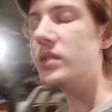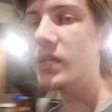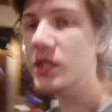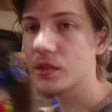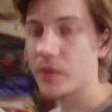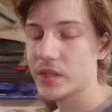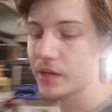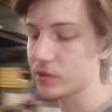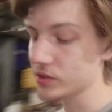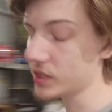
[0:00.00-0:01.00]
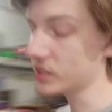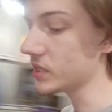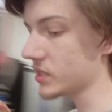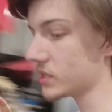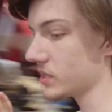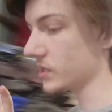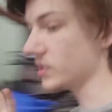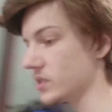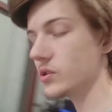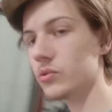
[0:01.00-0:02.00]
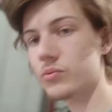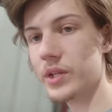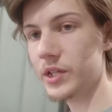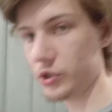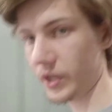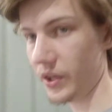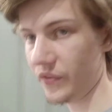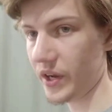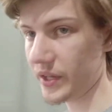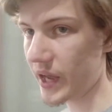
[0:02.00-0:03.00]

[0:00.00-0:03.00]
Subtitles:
said to my dad, because this is the really tricky thing,